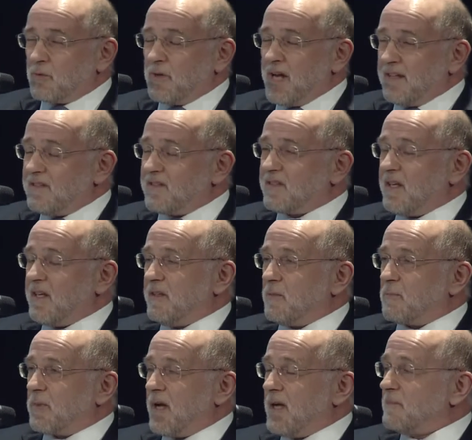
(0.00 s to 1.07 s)
rents in the
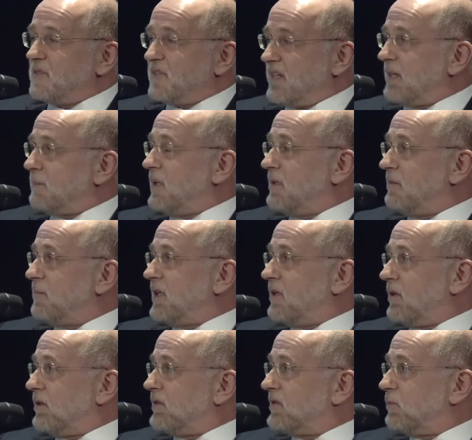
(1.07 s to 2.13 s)
prime segment
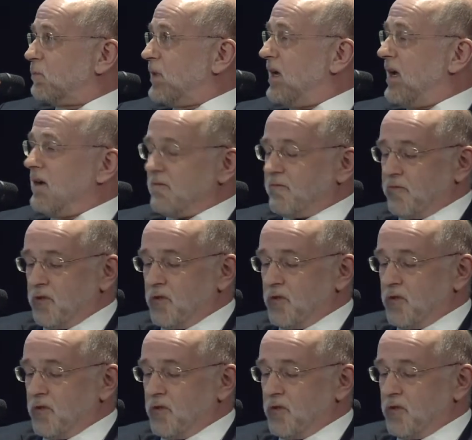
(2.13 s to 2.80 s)
because we have